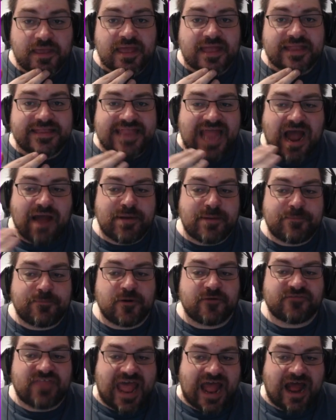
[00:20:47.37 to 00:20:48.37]
Now I'm
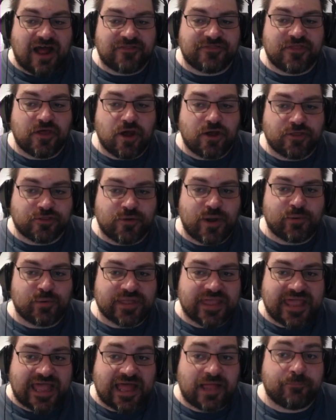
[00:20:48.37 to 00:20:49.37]
above the health the Earthquake will
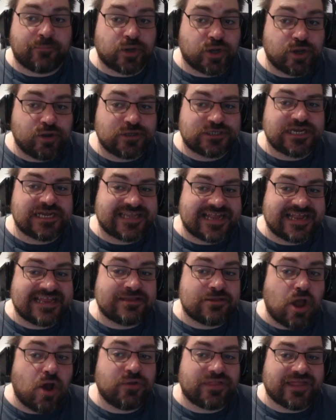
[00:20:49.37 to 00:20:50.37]
kill, but Lugia didn't
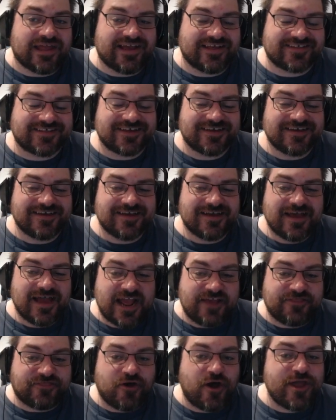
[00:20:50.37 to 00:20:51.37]
know this.
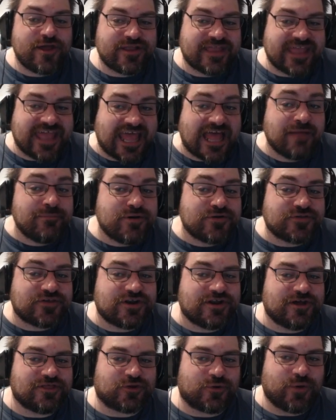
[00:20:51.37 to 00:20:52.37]
He thought he could kill me with an
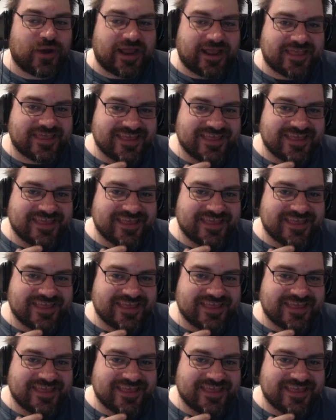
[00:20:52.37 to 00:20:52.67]
Earthquake.